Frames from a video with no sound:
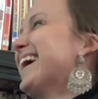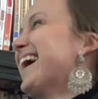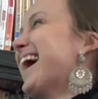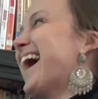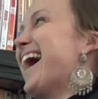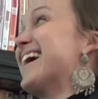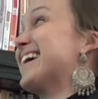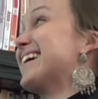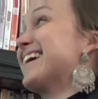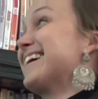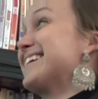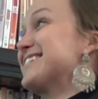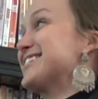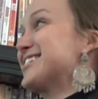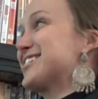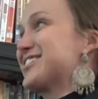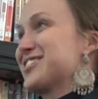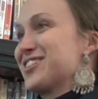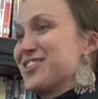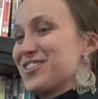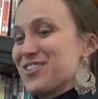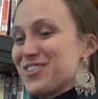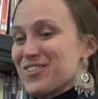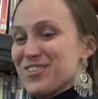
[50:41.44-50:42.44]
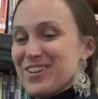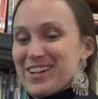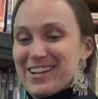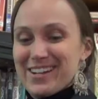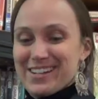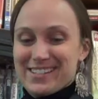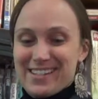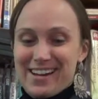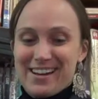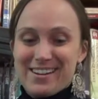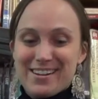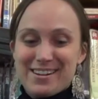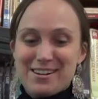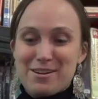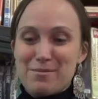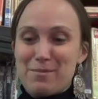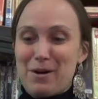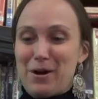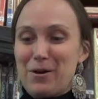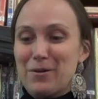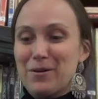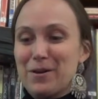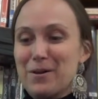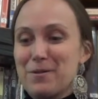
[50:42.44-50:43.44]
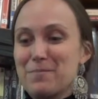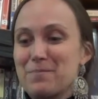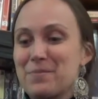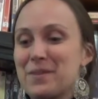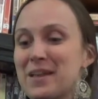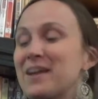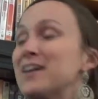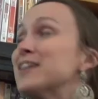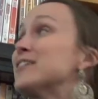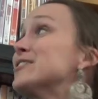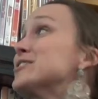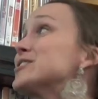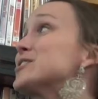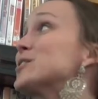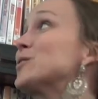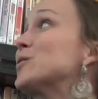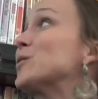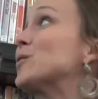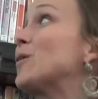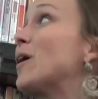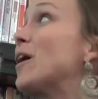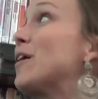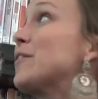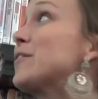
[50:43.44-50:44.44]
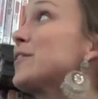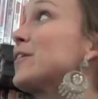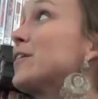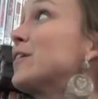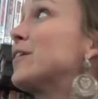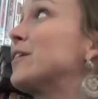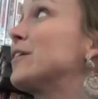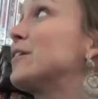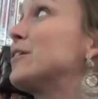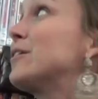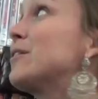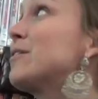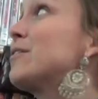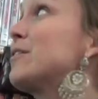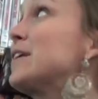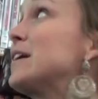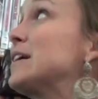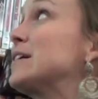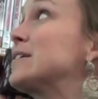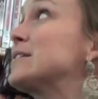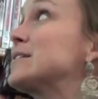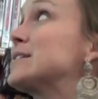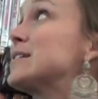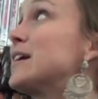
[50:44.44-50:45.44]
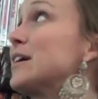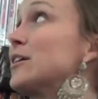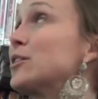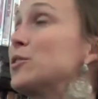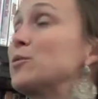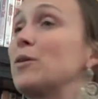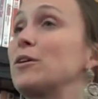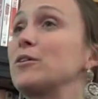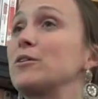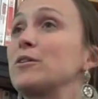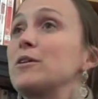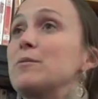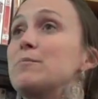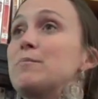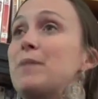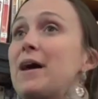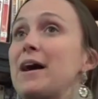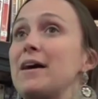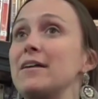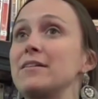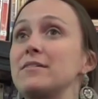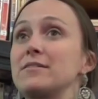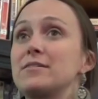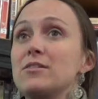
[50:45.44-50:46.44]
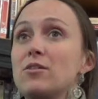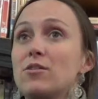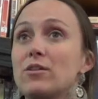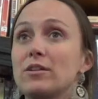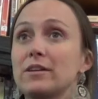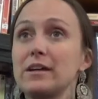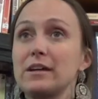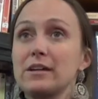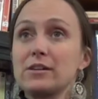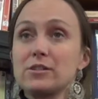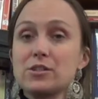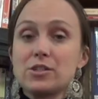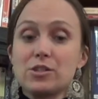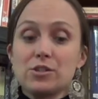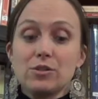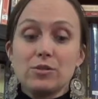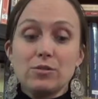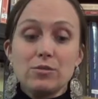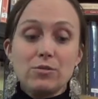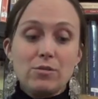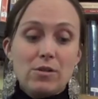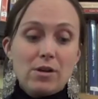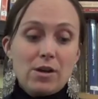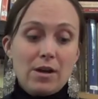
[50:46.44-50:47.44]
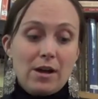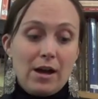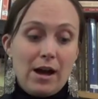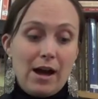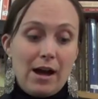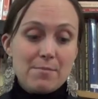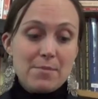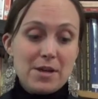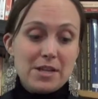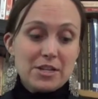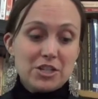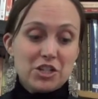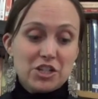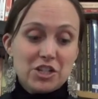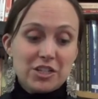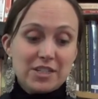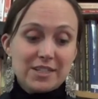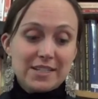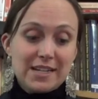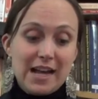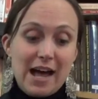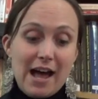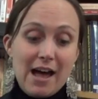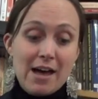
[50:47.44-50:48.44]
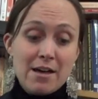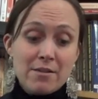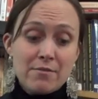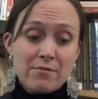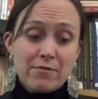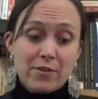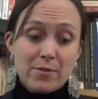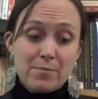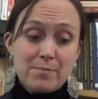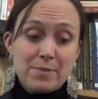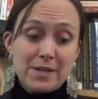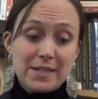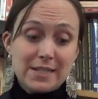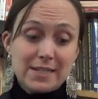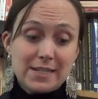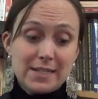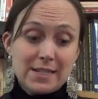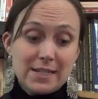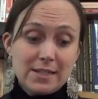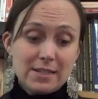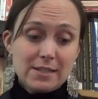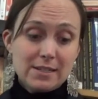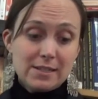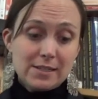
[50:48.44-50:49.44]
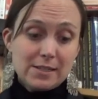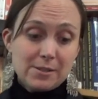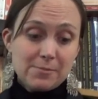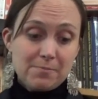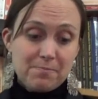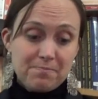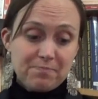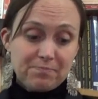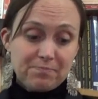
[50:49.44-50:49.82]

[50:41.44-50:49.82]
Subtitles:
I got so excited about it. So other things that you want to embed or link to, I mentioned TED for Business.